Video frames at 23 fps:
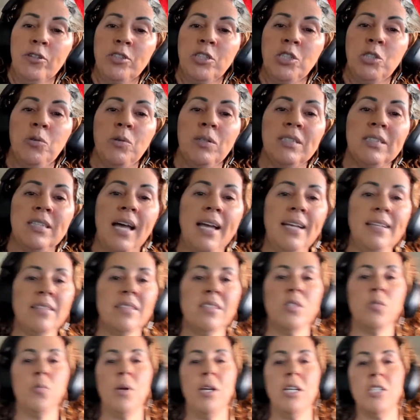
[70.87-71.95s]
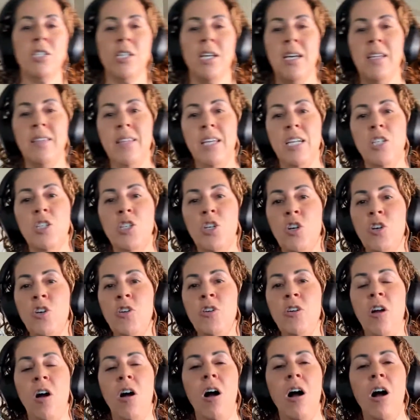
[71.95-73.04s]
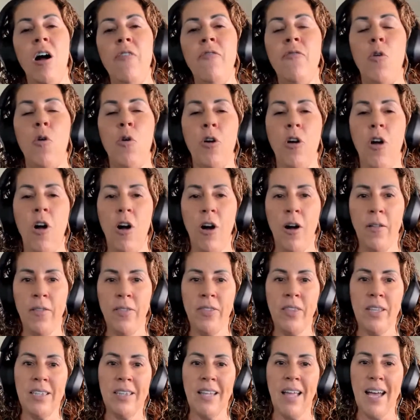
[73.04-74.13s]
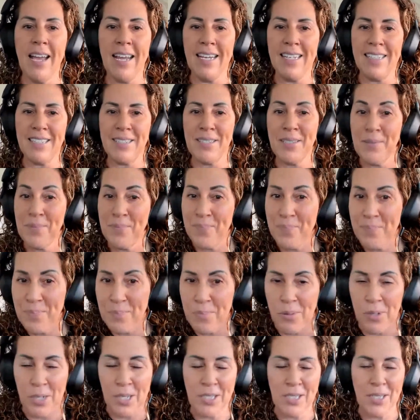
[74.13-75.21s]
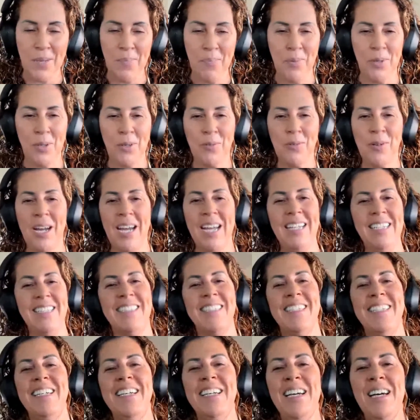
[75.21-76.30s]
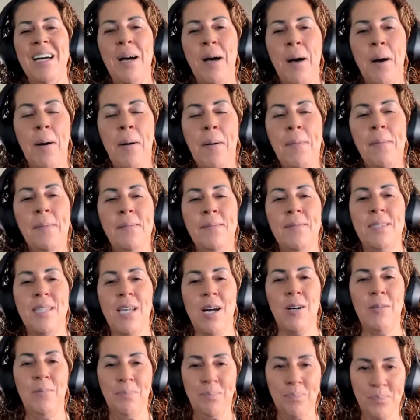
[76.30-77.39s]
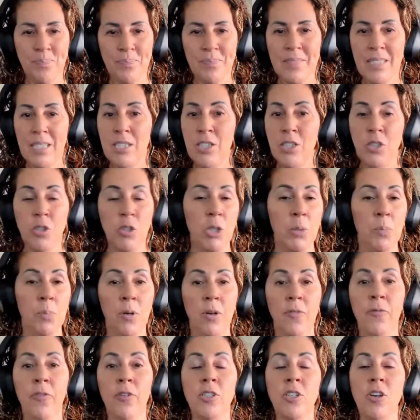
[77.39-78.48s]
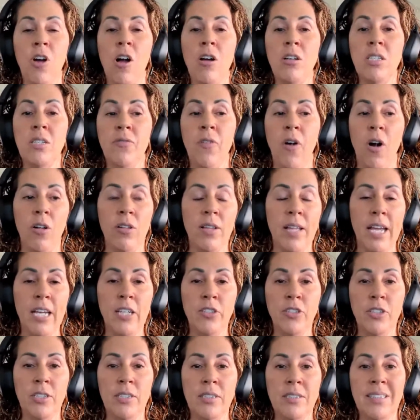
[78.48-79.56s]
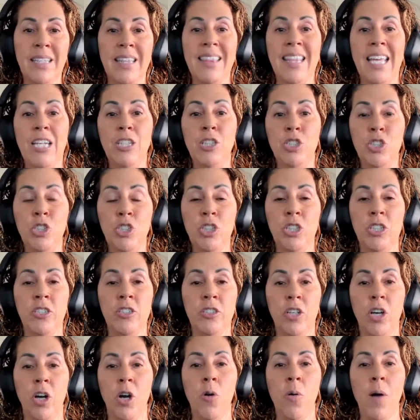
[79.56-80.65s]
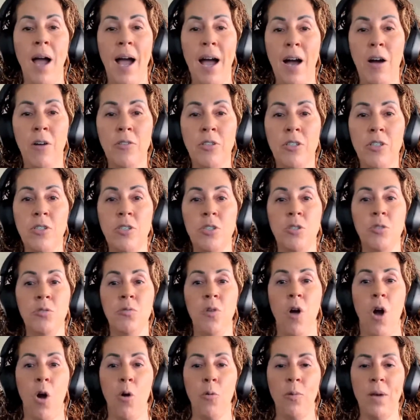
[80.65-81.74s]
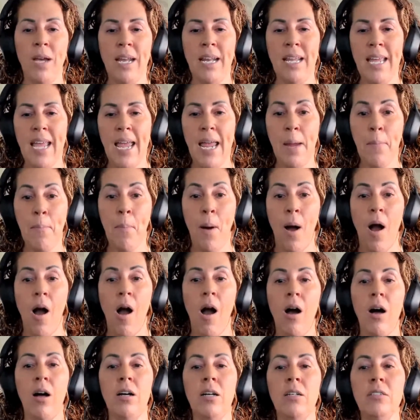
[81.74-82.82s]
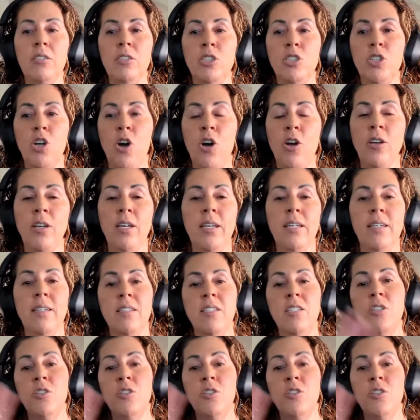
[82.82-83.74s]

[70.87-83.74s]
to a light switch and they turn off or on the light. Pretty simple, right? So suitable for dogs of all ages. They should know how to do already a paw target